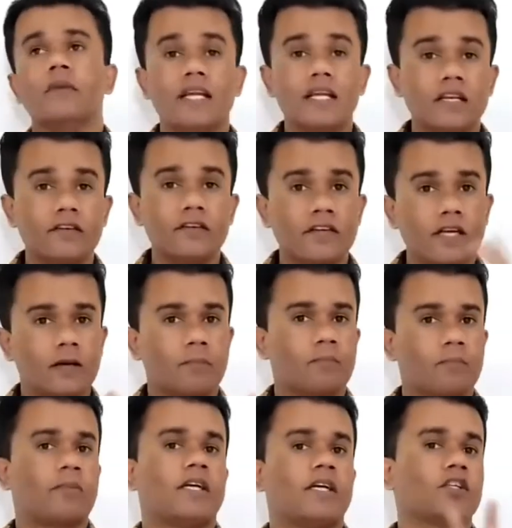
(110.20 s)
we
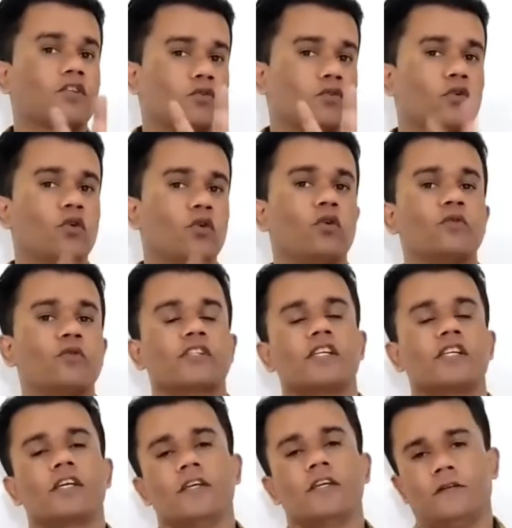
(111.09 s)
apply two laws
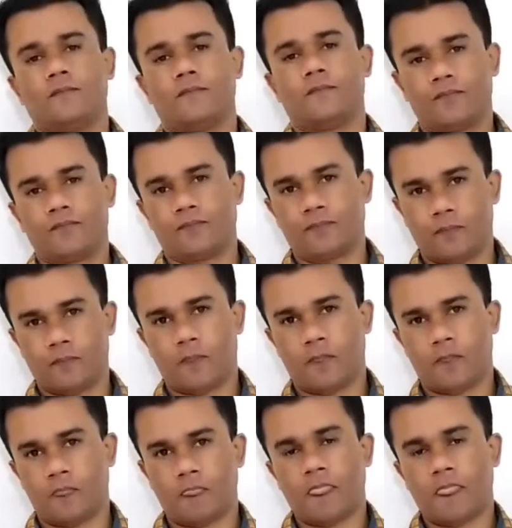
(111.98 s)
here.
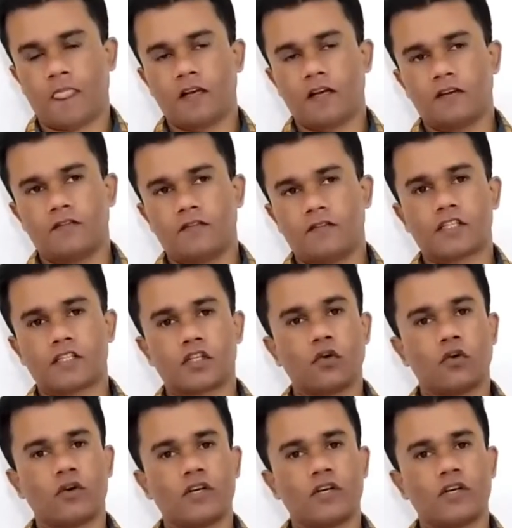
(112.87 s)
First law
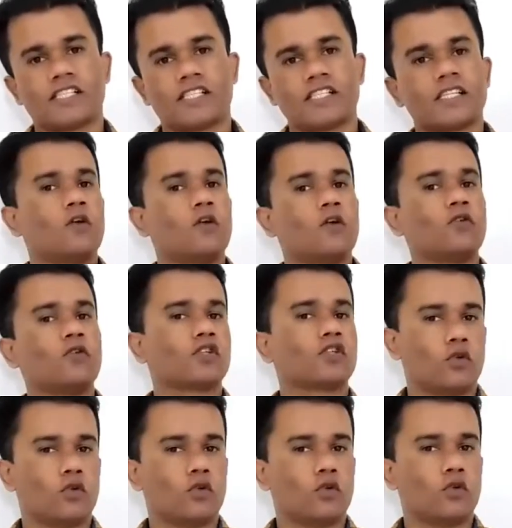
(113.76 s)
is the Raoult's law.
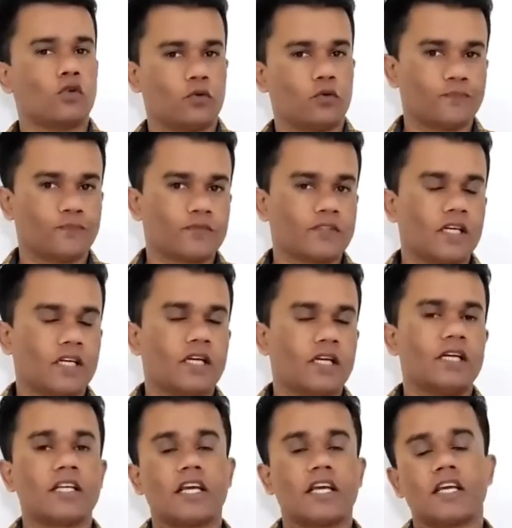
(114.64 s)
In the
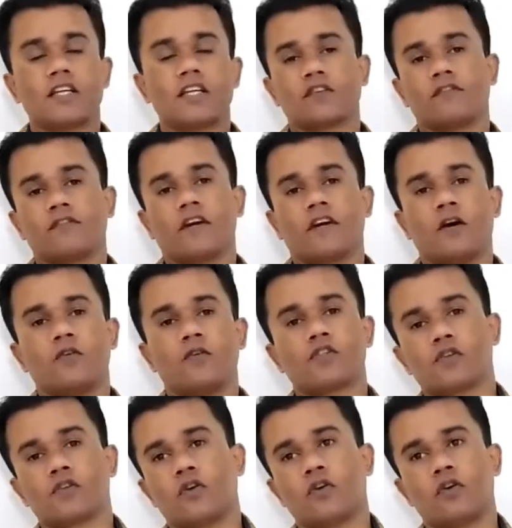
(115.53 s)
case of Raoult's
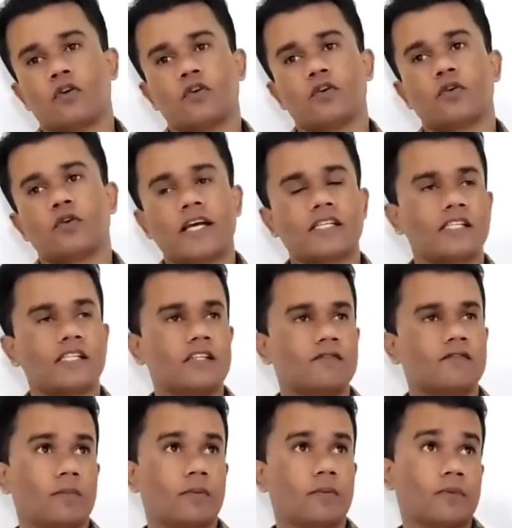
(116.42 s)
law, you can see
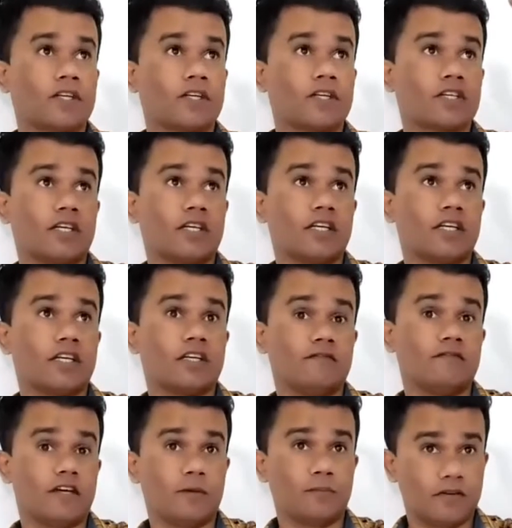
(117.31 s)
vapor pressure in
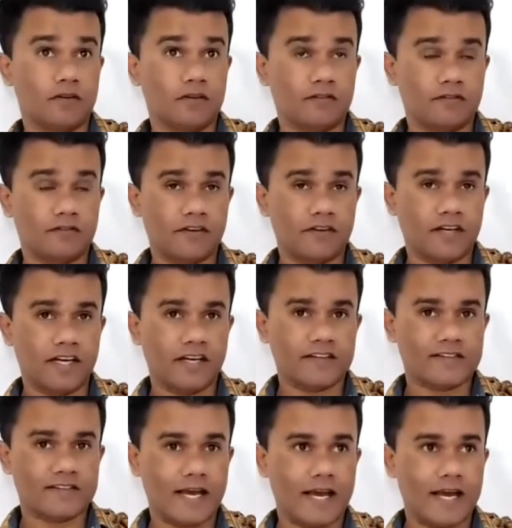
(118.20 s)
vapor phase
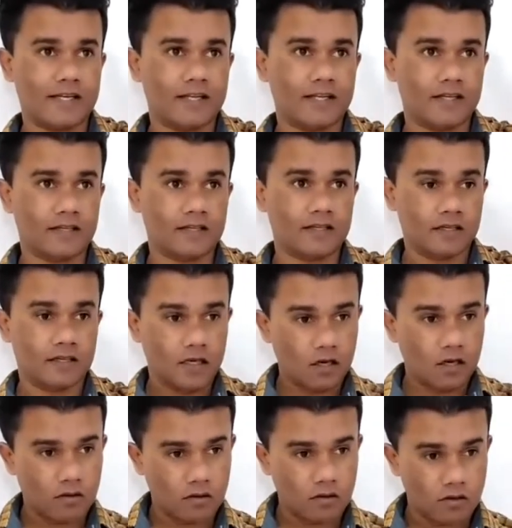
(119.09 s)
and the
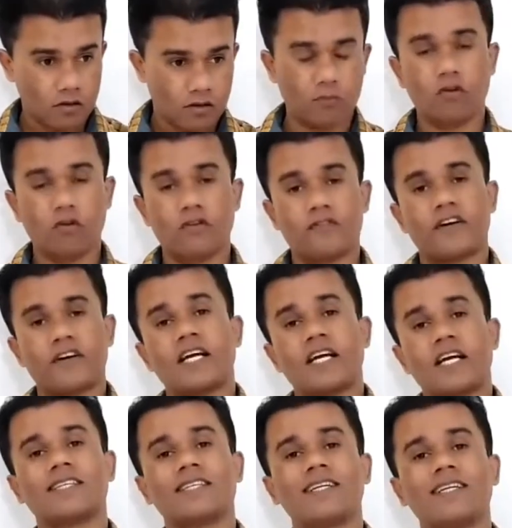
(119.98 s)
mole fraction
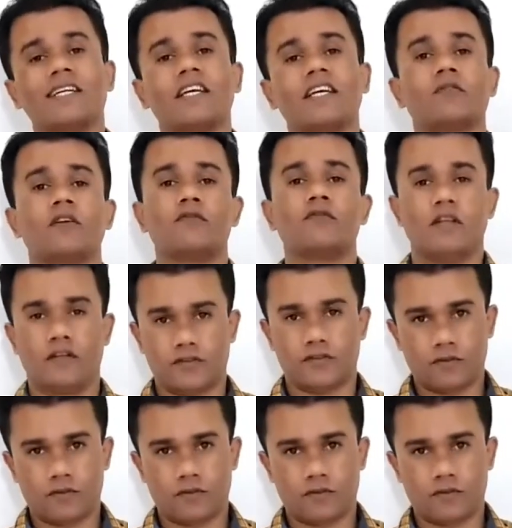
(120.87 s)
in liquid phase.